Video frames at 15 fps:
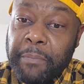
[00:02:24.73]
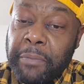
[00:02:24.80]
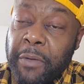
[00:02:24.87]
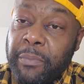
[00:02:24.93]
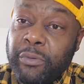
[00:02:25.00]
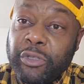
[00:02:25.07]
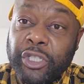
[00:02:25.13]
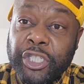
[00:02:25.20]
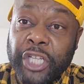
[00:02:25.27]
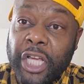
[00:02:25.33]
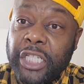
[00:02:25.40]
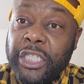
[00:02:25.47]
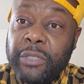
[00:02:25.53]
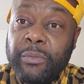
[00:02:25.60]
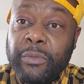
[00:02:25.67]
people
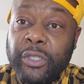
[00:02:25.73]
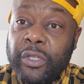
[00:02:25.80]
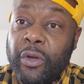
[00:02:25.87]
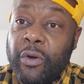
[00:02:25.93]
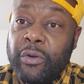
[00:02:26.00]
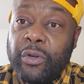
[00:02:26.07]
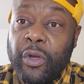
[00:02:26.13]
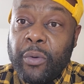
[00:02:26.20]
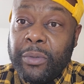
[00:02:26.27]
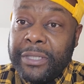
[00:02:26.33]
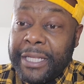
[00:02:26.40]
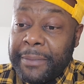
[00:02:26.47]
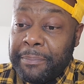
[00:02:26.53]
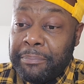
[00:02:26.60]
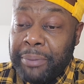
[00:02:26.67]
judging what's going on with
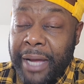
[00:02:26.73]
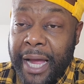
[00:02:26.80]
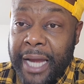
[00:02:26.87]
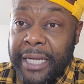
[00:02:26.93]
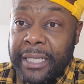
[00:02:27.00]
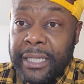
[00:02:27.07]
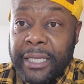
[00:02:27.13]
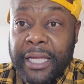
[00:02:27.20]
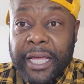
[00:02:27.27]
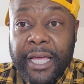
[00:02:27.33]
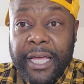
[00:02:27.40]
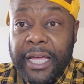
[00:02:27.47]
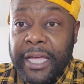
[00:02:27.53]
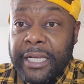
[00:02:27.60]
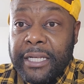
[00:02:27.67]
their body
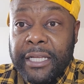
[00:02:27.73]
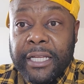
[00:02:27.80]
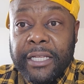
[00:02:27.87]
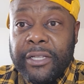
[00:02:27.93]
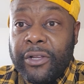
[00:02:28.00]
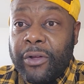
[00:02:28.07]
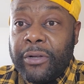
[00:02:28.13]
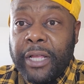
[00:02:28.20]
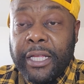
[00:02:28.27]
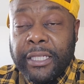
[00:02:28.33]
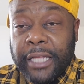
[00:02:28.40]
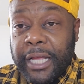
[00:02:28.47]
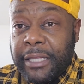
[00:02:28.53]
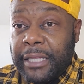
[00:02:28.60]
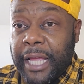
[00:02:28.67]
and you know they
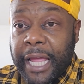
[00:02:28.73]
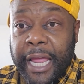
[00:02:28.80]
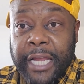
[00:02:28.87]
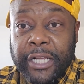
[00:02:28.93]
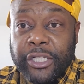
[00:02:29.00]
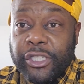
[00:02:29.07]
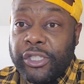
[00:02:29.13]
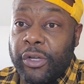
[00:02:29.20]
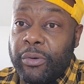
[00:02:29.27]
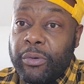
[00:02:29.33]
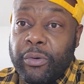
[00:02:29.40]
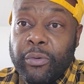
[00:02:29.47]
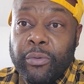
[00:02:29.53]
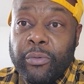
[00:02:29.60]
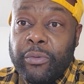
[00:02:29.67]
they the inner
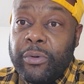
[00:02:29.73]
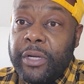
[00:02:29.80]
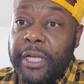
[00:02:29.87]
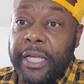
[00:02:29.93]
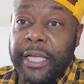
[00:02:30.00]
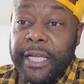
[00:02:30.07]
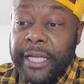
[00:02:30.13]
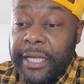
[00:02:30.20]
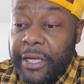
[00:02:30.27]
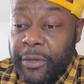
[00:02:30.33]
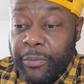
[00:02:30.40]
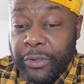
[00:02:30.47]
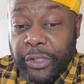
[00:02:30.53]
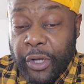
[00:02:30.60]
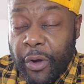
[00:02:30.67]
circle
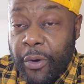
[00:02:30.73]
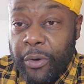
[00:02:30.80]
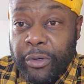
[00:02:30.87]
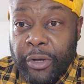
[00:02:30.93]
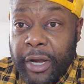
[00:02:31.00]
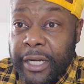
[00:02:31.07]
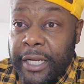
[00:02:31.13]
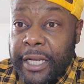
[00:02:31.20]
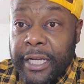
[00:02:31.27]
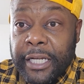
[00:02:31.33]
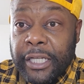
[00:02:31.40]
and what's going on there.